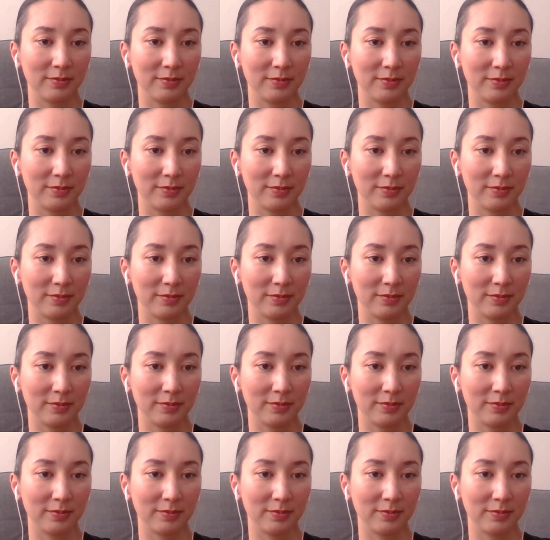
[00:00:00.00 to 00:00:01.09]

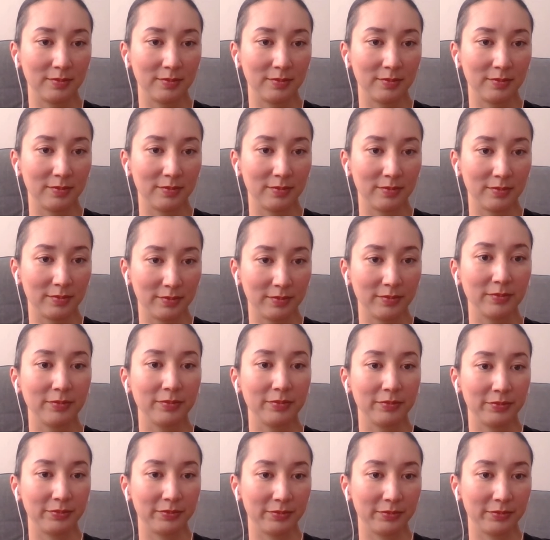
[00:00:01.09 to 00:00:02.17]

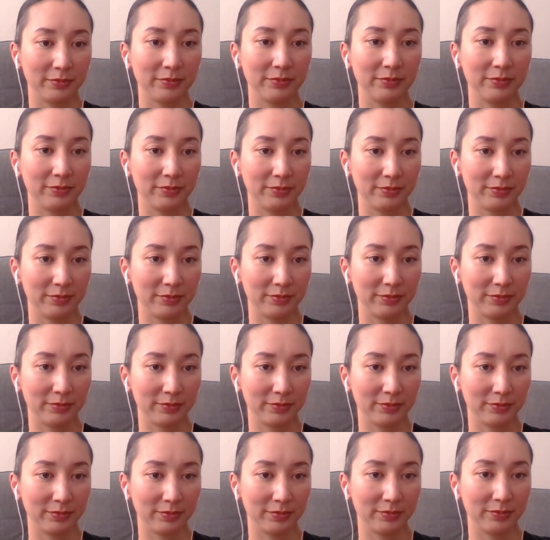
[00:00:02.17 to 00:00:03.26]

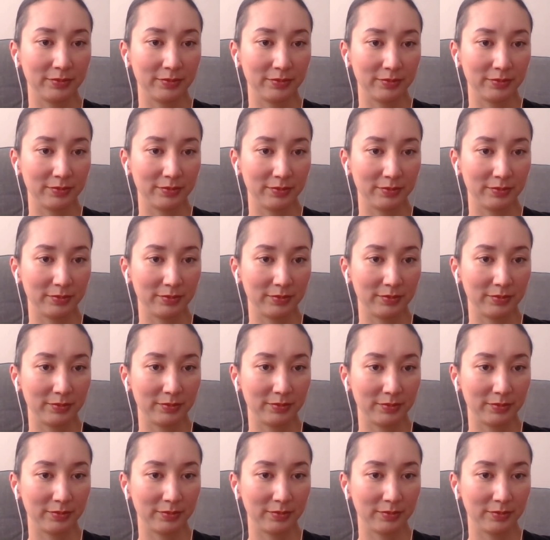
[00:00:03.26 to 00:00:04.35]

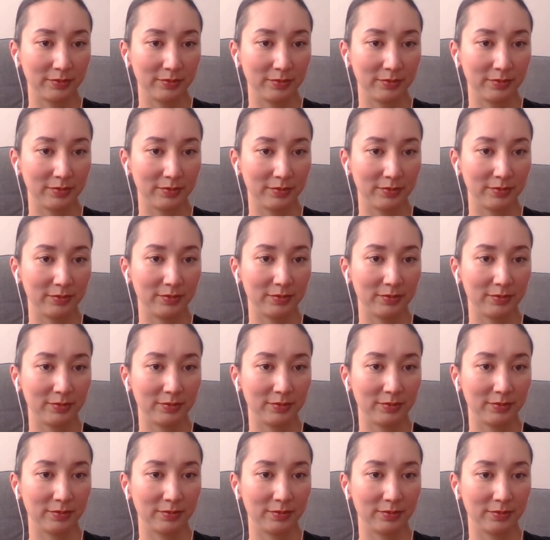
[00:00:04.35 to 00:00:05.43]

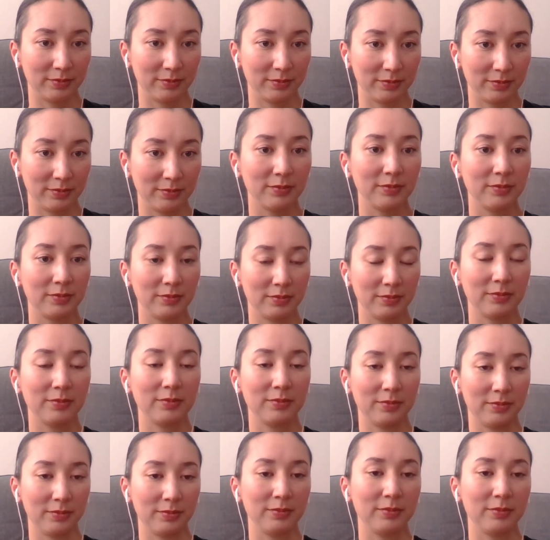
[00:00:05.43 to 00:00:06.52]

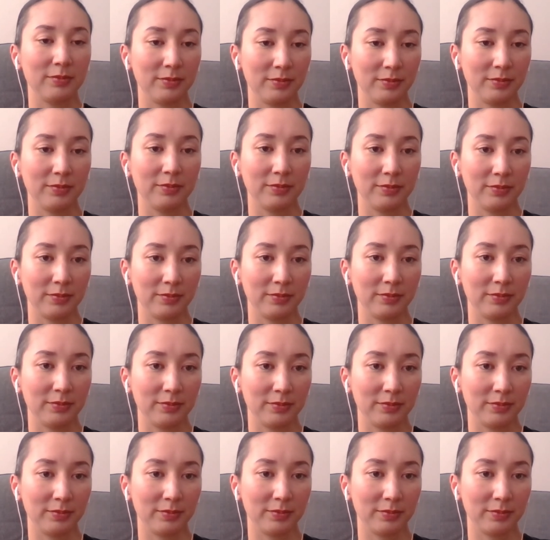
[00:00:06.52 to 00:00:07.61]

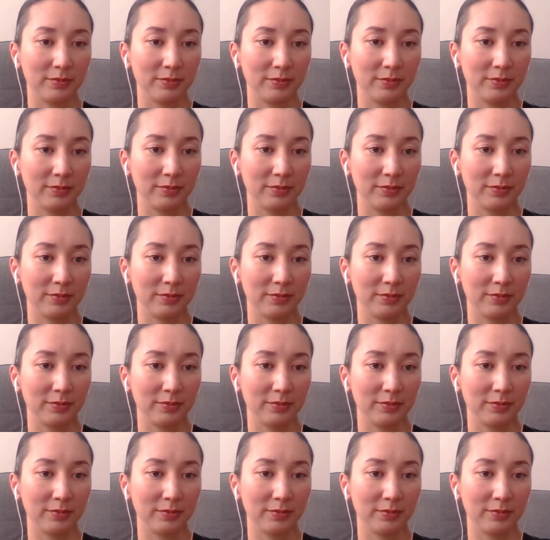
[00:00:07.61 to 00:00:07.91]
[no speech]